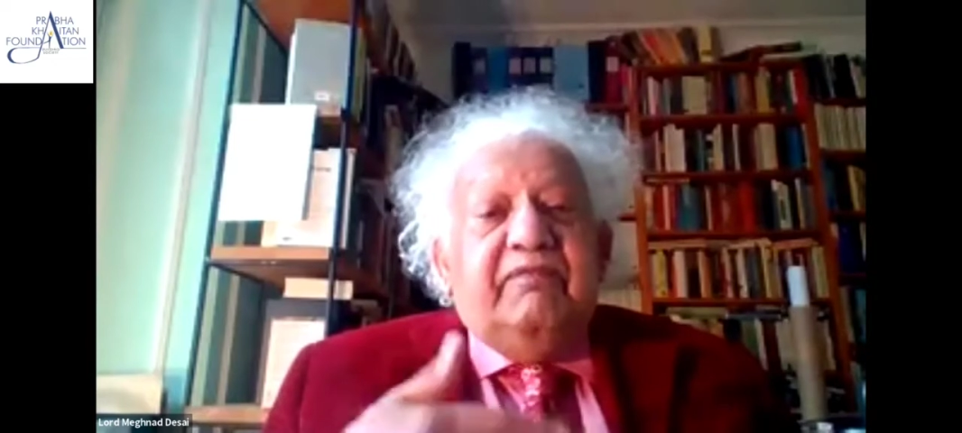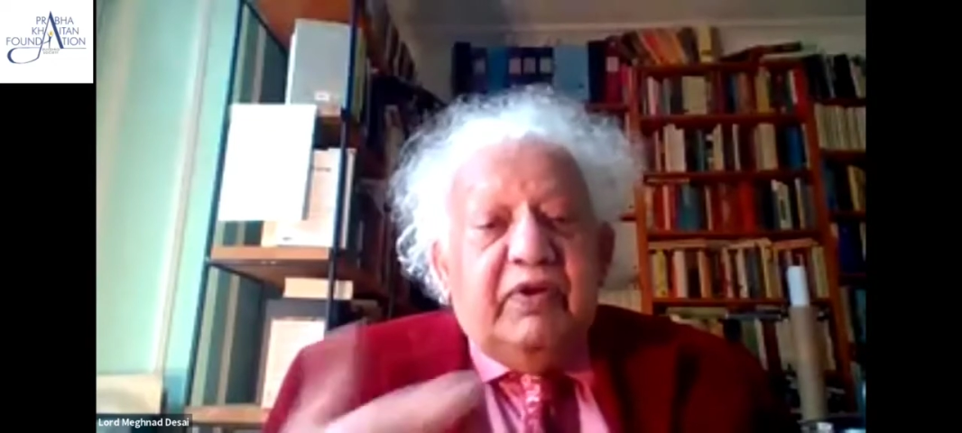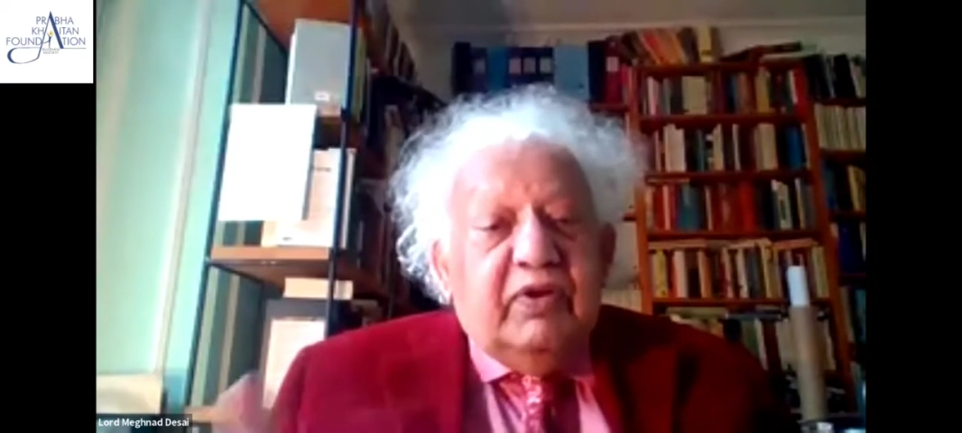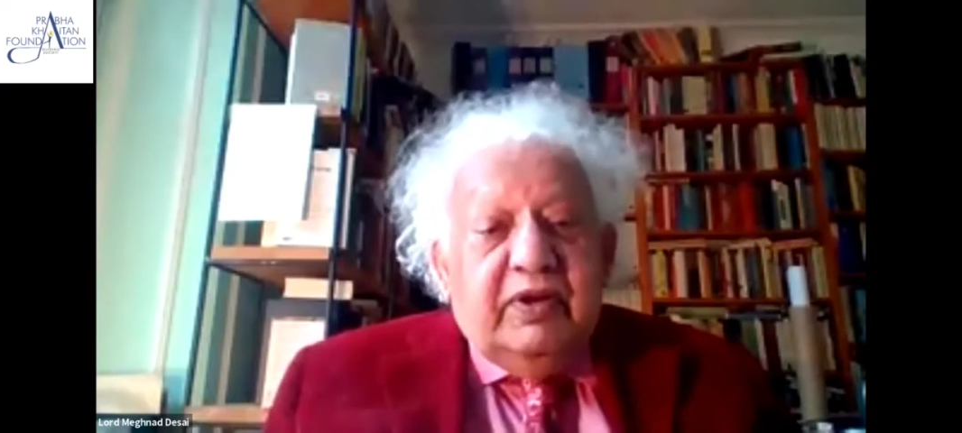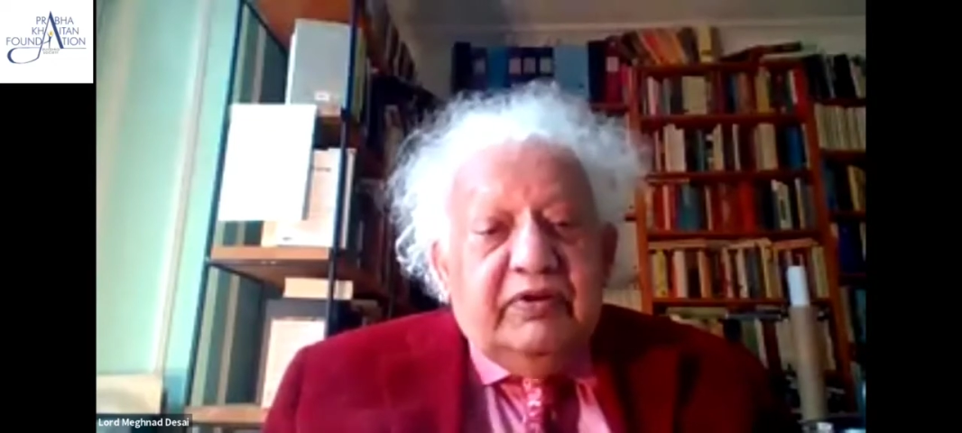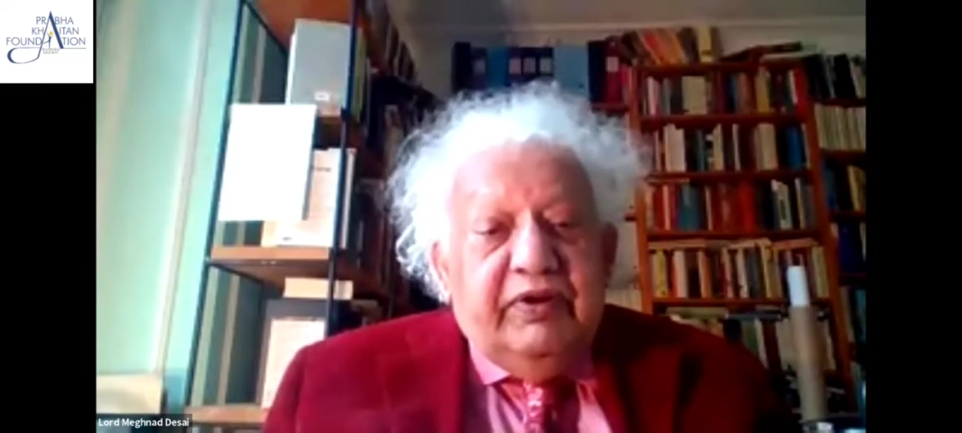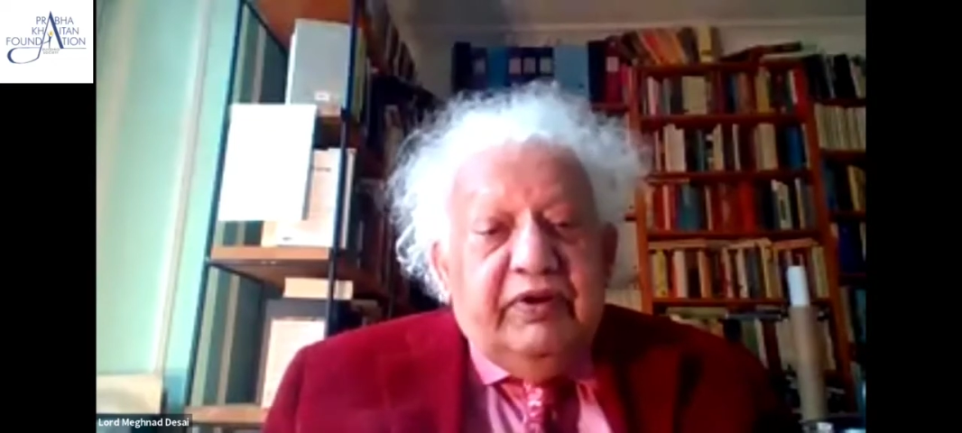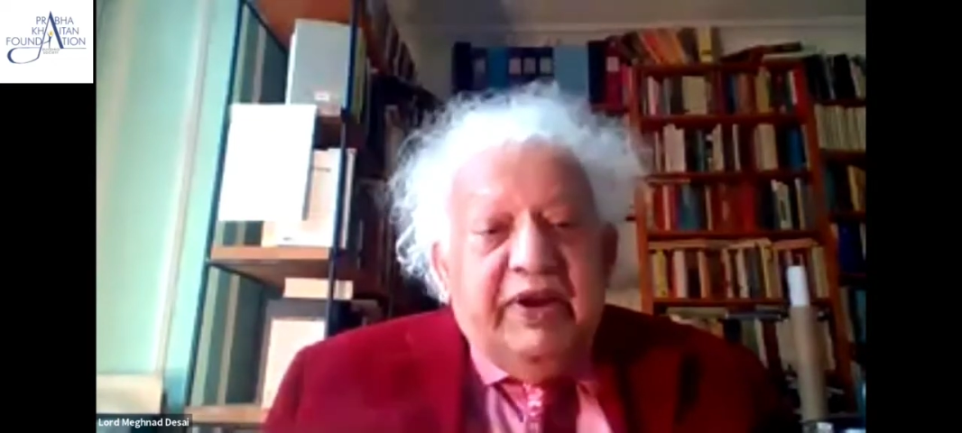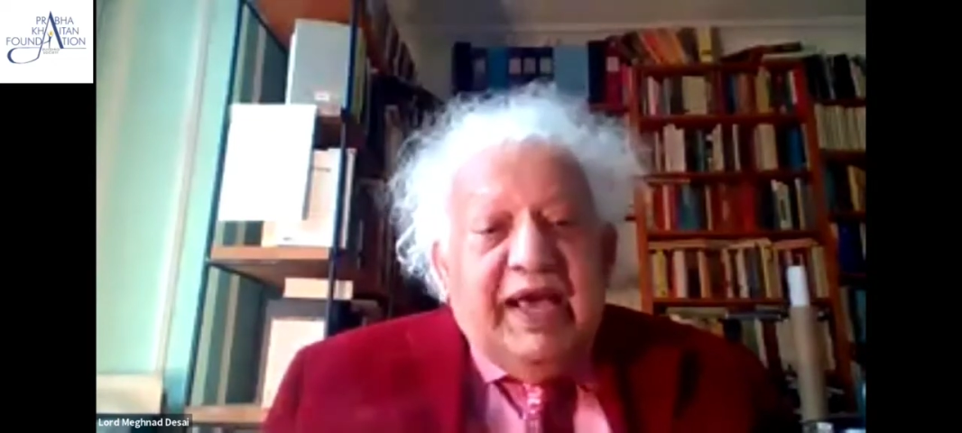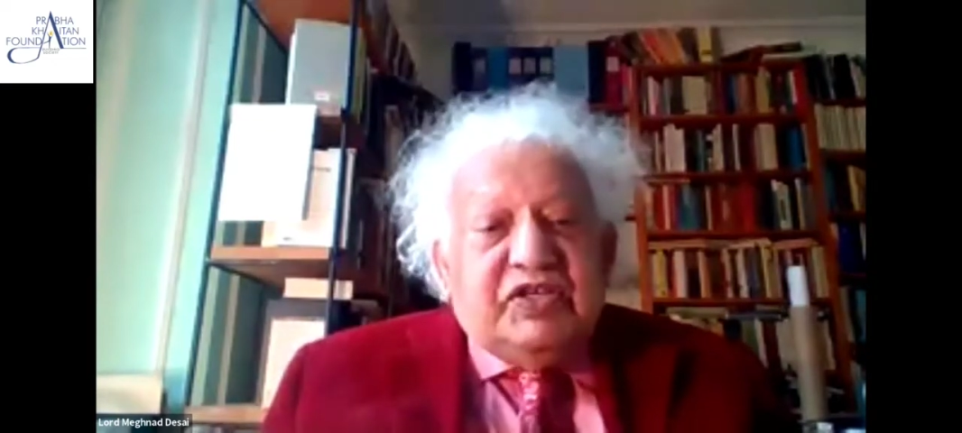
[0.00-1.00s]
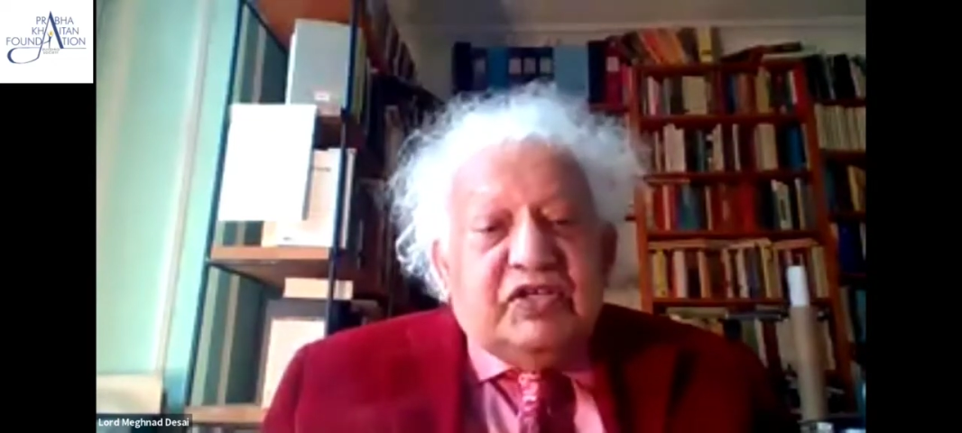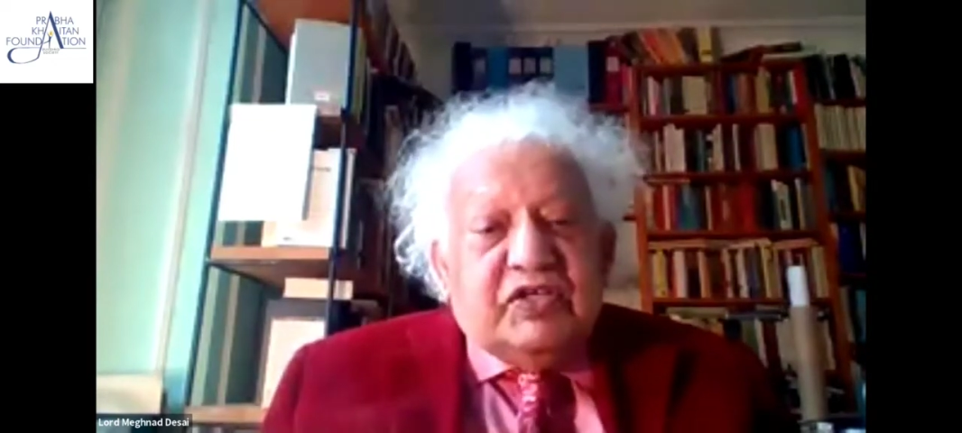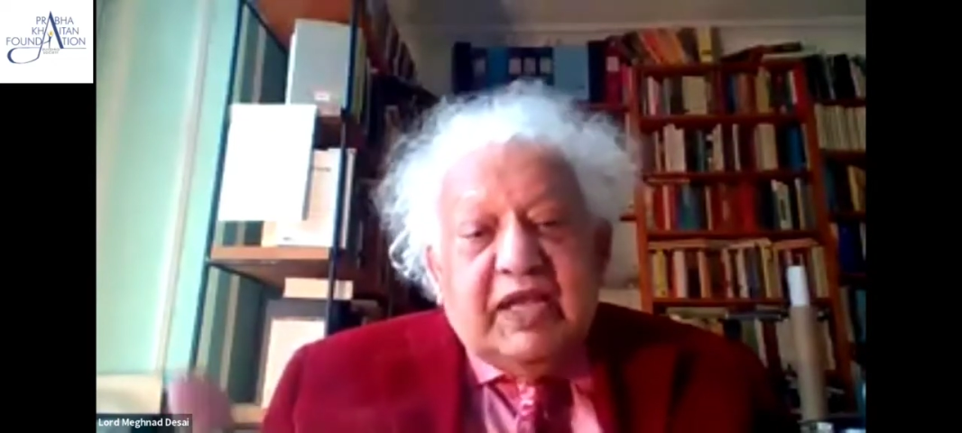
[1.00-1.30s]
virulent reactions,